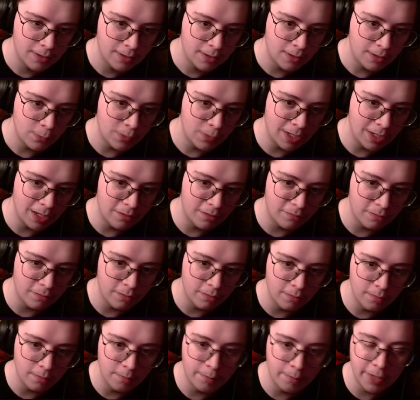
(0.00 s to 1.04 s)
We have
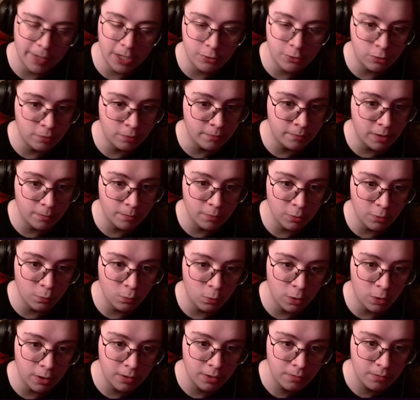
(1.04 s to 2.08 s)
bedroom number
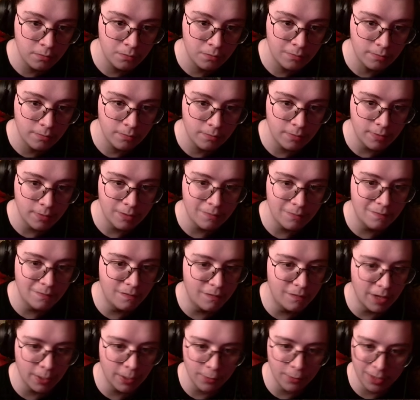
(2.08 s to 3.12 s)
1.
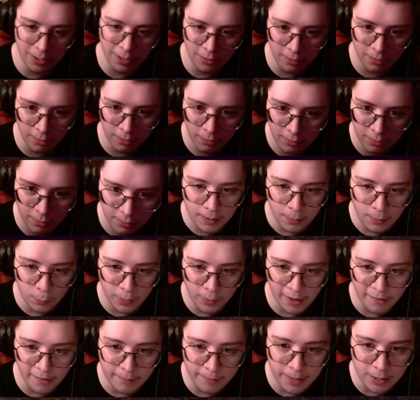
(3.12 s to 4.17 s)
Very dark.
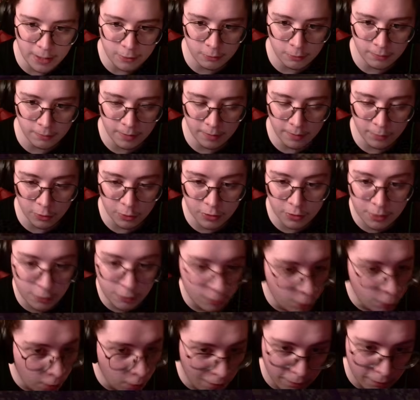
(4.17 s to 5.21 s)
We have bedroom number
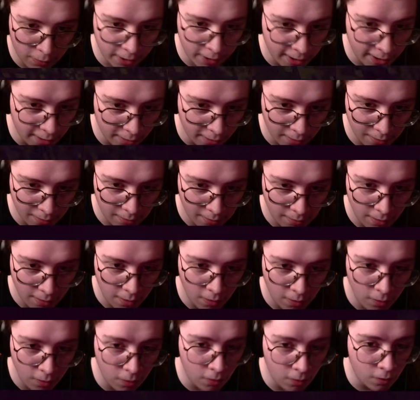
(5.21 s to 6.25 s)
2 over here.
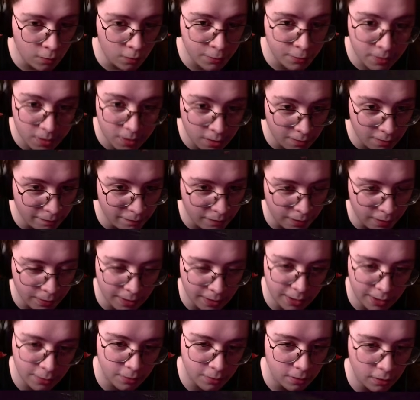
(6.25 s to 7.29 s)
Also
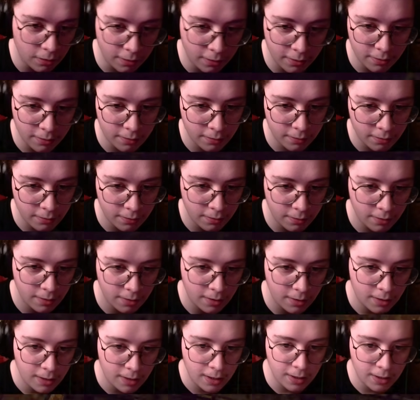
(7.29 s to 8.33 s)
very dark.
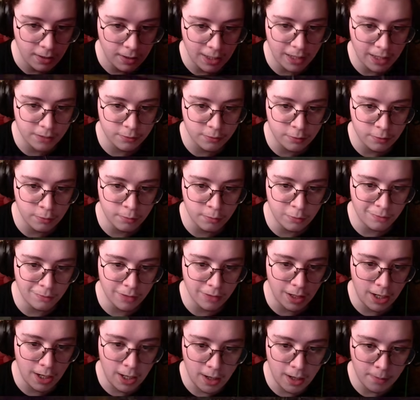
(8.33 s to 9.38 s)
As we move
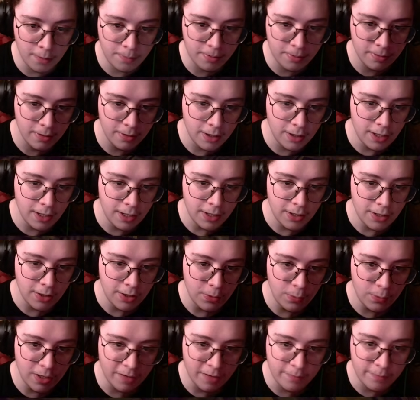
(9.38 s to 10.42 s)
up,
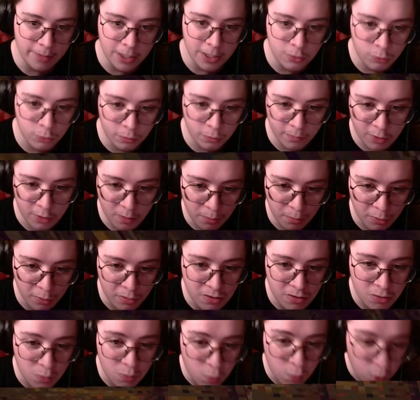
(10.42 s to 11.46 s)
we have bedroom number
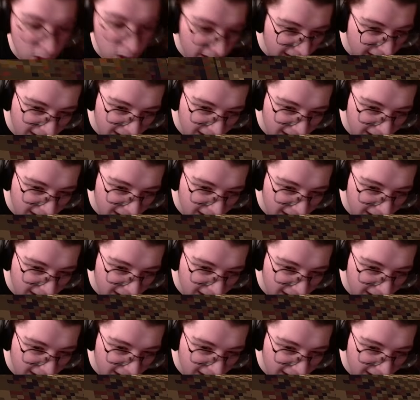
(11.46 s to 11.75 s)
3.